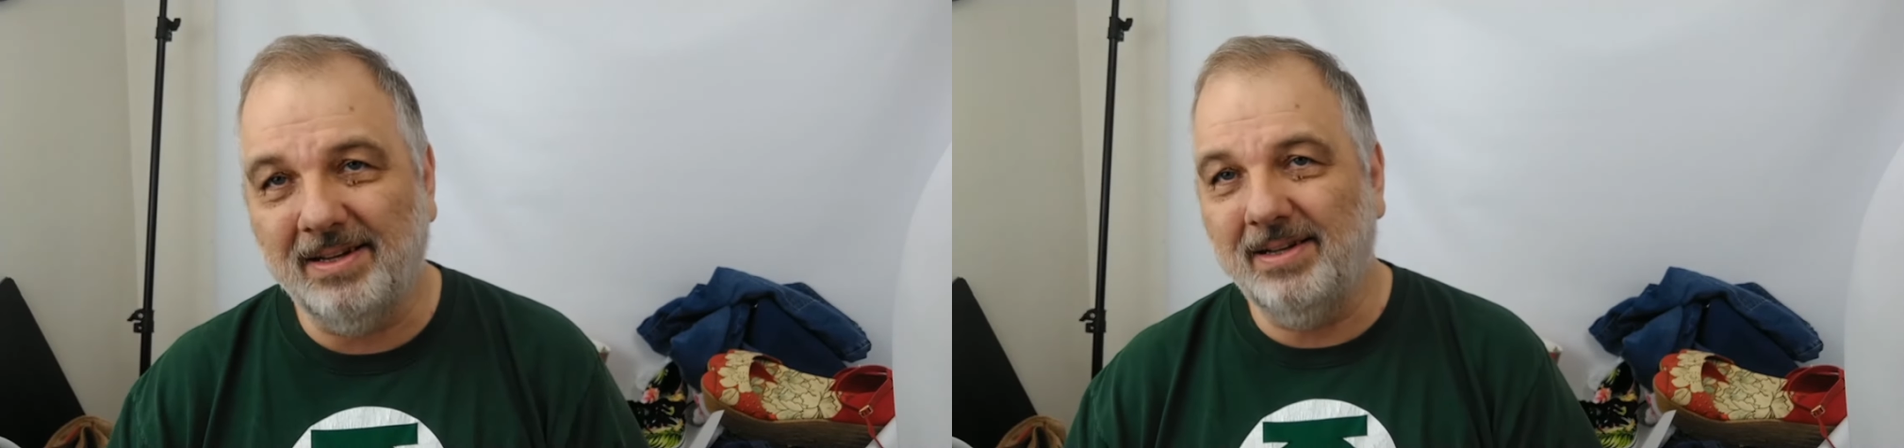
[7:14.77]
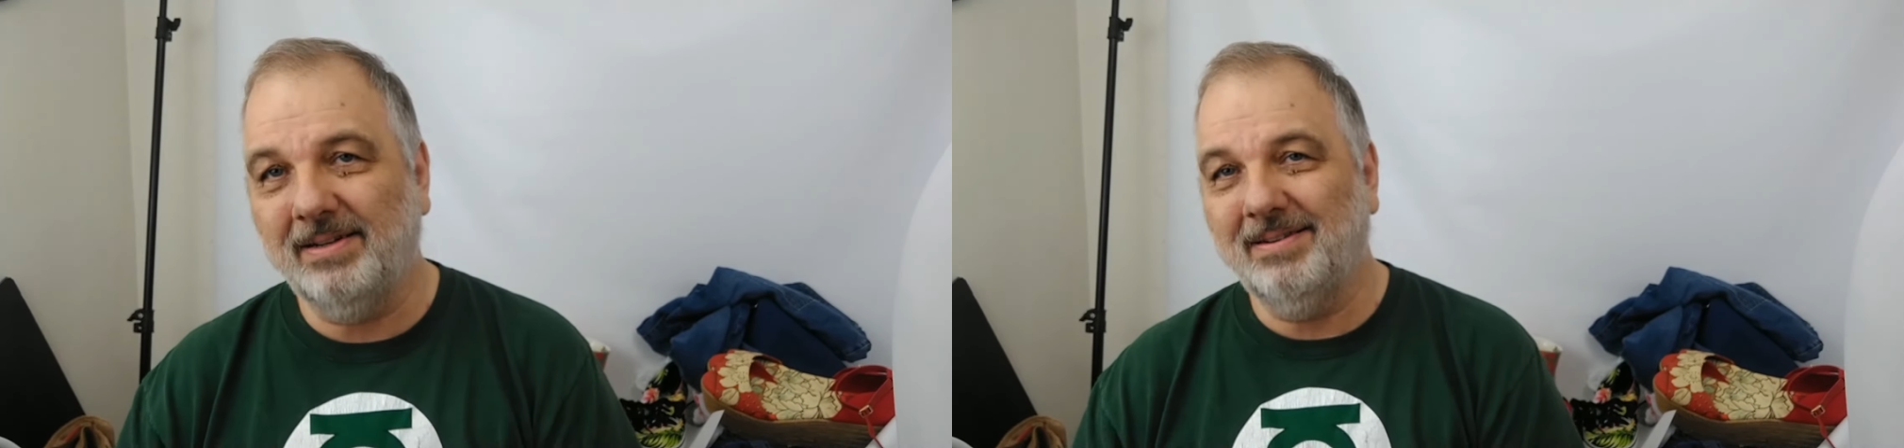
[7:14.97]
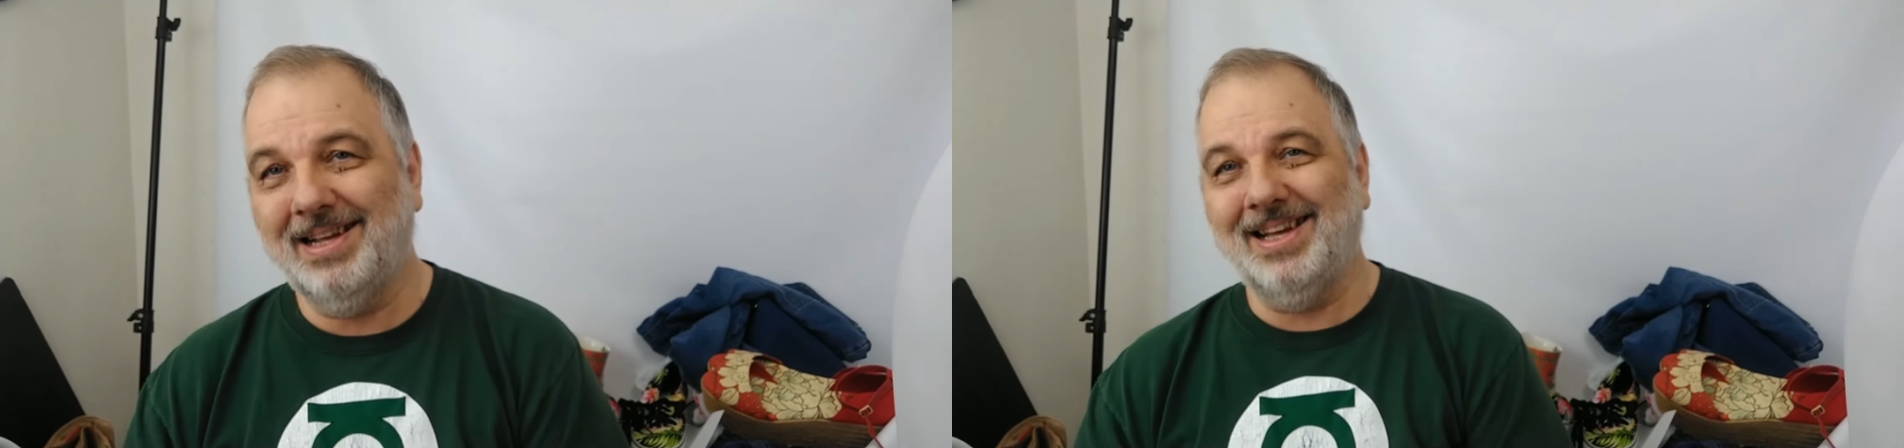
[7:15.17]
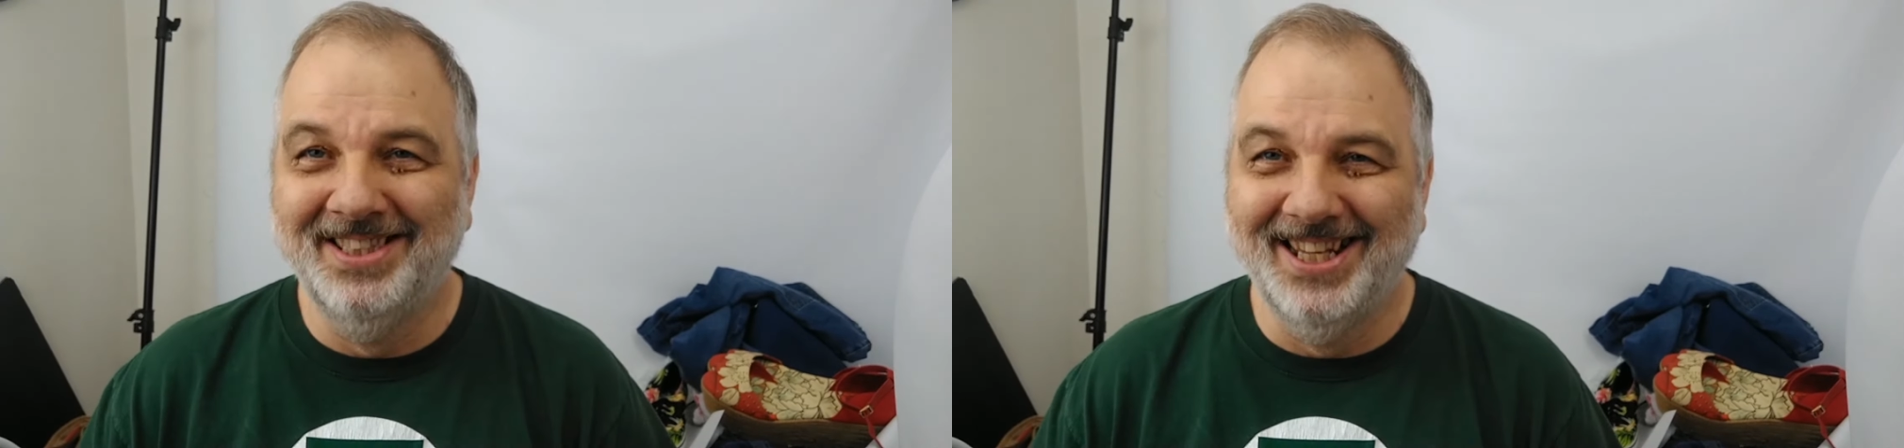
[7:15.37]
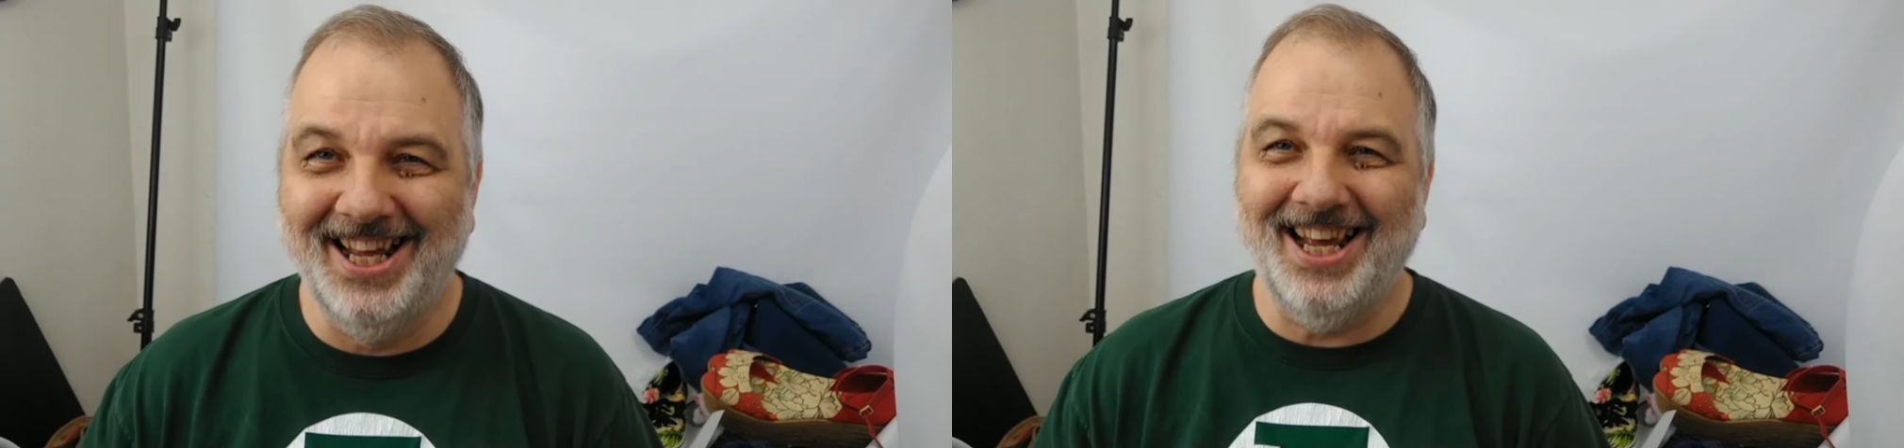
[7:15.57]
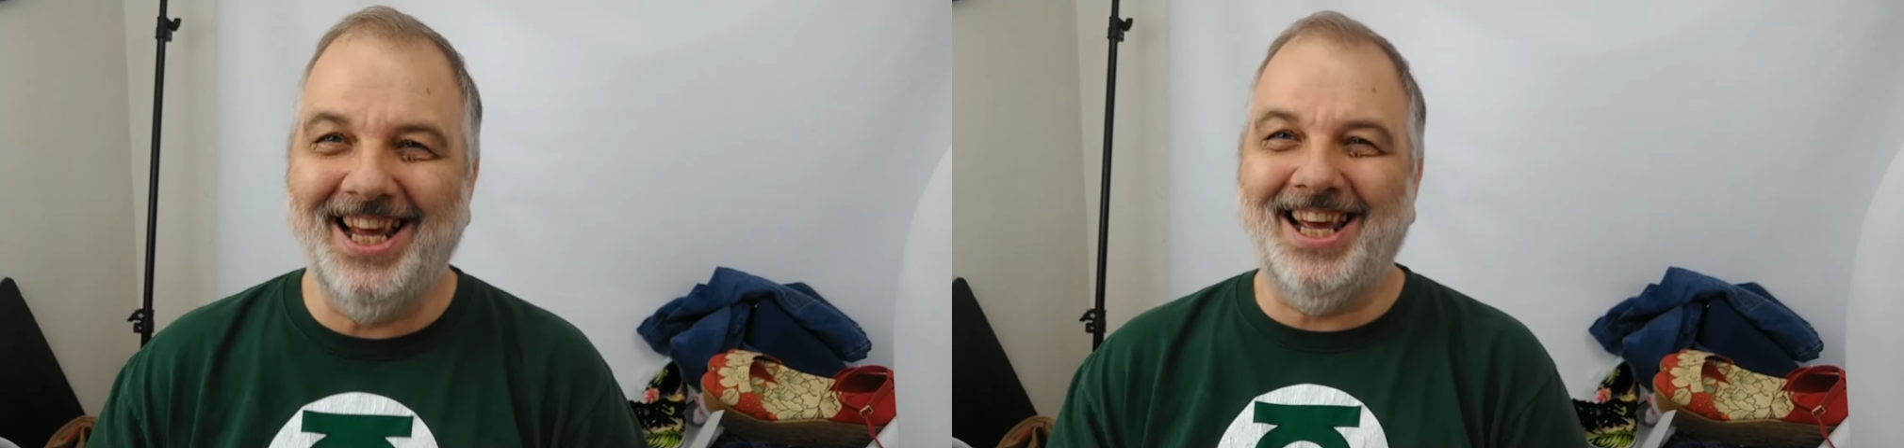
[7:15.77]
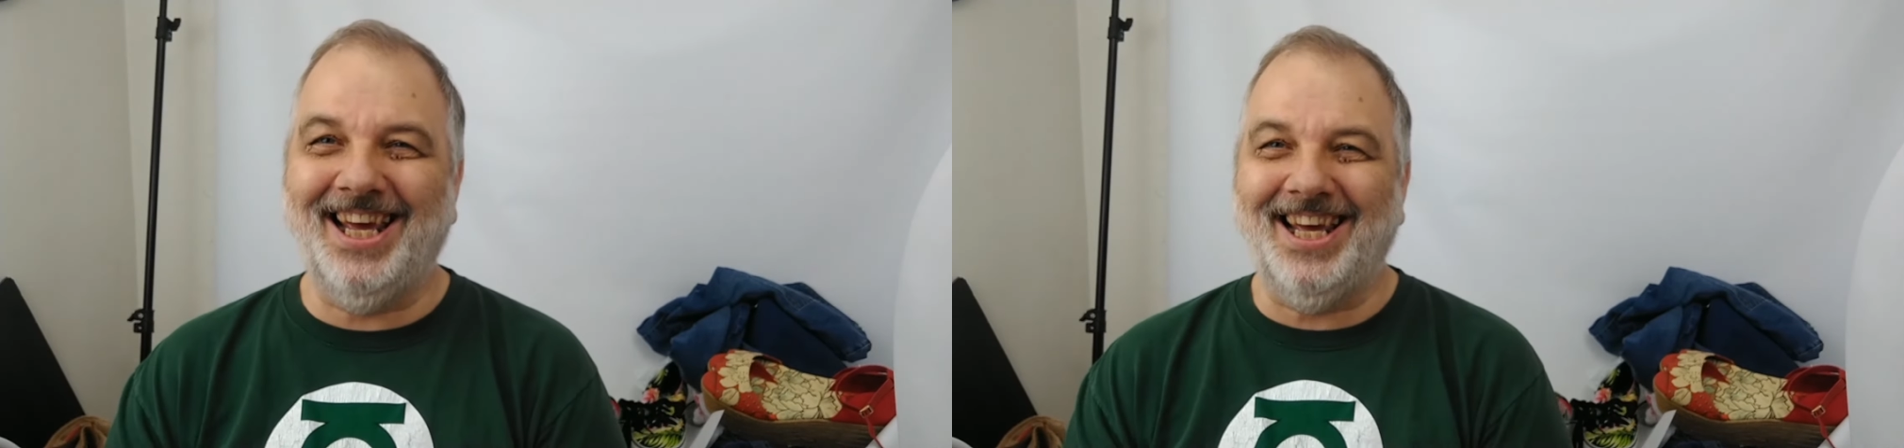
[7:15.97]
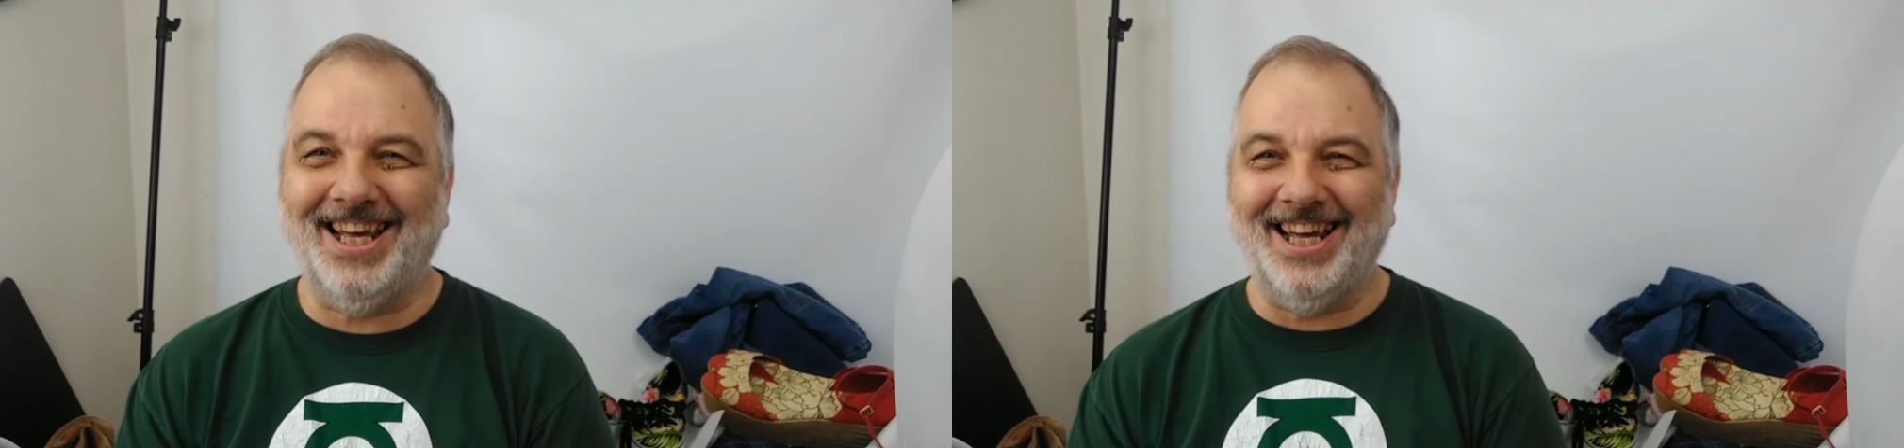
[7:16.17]

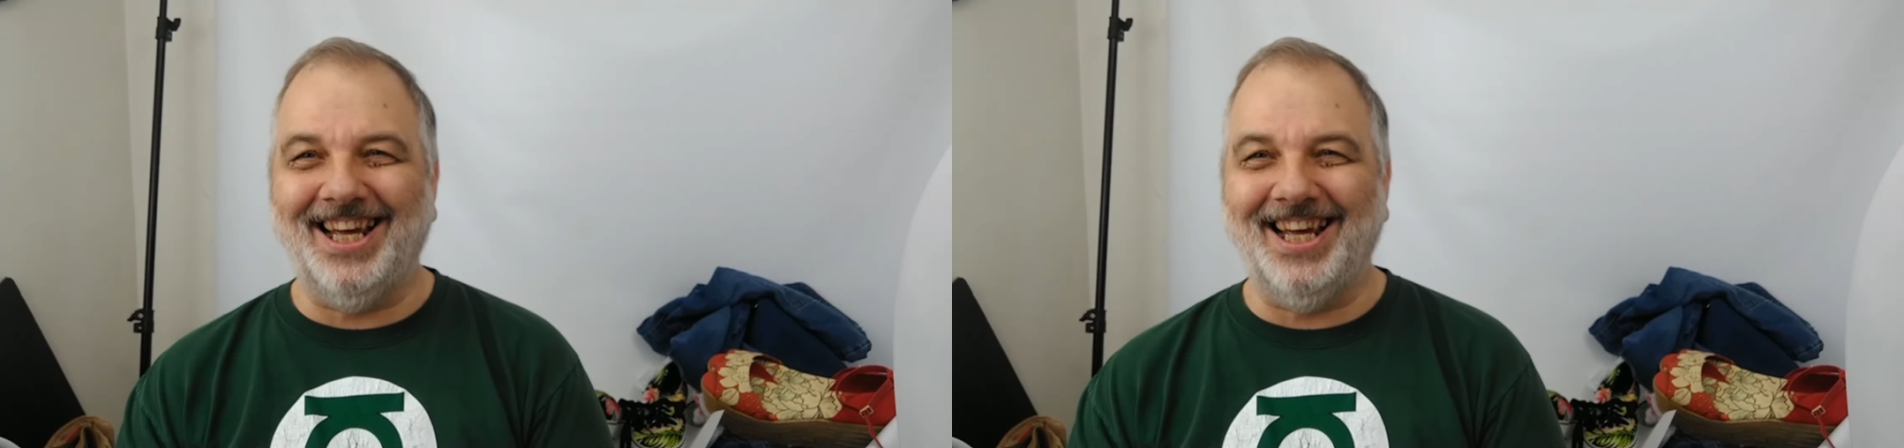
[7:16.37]
good.